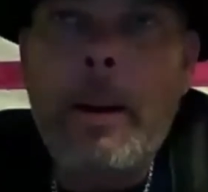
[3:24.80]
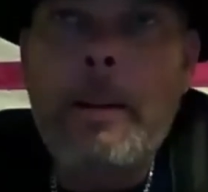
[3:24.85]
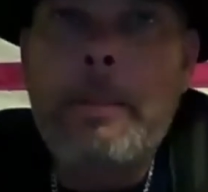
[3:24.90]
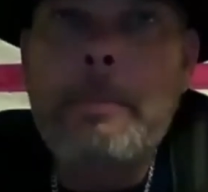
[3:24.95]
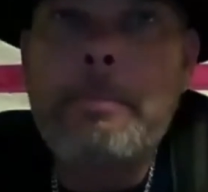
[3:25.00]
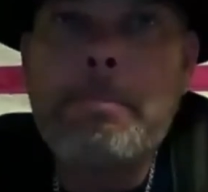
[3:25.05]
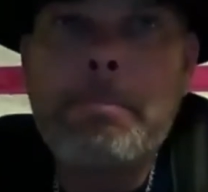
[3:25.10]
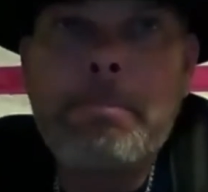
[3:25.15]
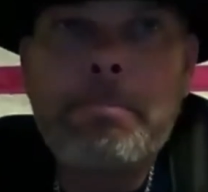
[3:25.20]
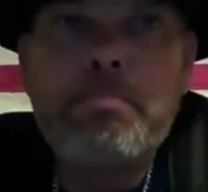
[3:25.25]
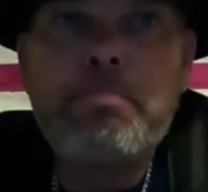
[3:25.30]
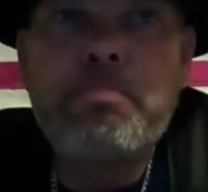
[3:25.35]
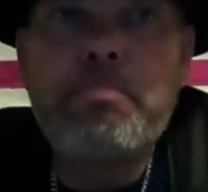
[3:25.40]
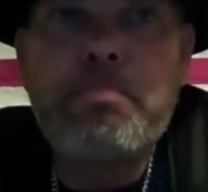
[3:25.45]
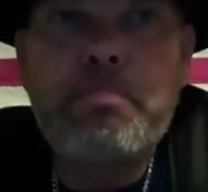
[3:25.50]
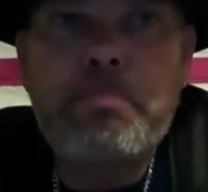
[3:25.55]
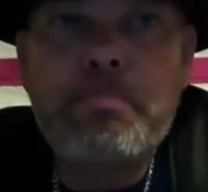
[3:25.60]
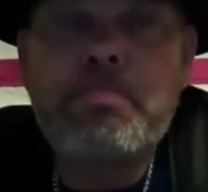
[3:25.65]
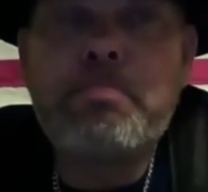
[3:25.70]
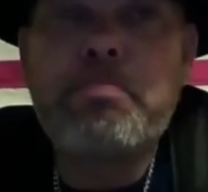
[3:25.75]

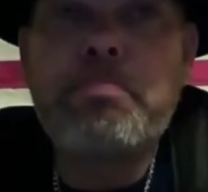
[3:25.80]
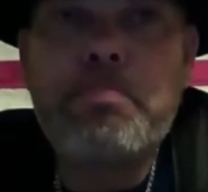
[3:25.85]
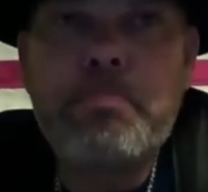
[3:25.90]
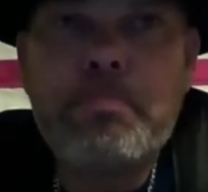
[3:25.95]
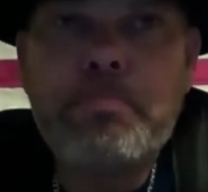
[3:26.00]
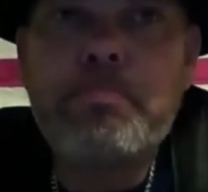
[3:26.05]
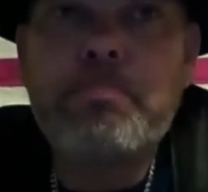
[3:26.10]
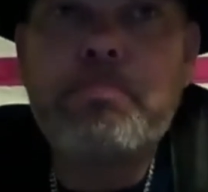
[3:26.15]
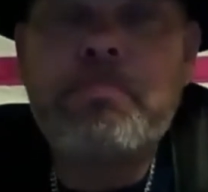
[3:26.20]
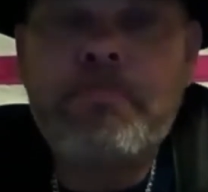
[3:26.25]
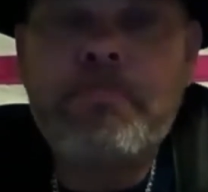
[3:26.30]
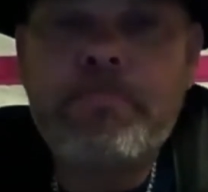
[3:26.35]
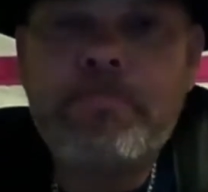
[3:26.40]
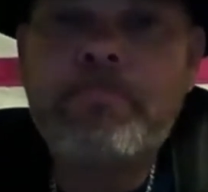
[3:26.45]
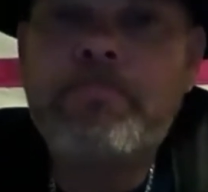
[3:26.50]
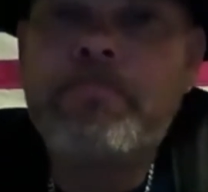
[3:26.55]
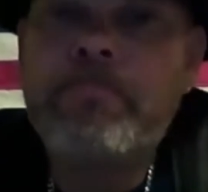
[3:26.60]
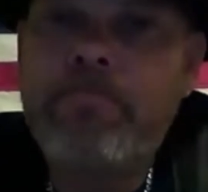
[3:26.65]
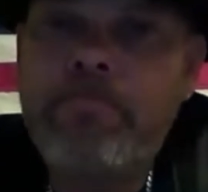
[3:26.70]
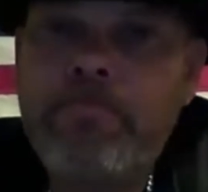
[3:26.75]
How close to
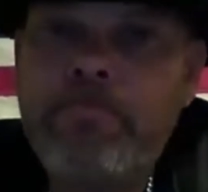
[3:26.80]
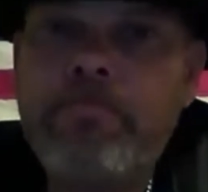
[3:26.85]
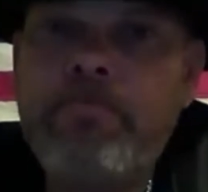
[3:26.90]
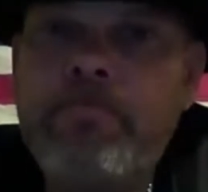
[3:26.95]
home do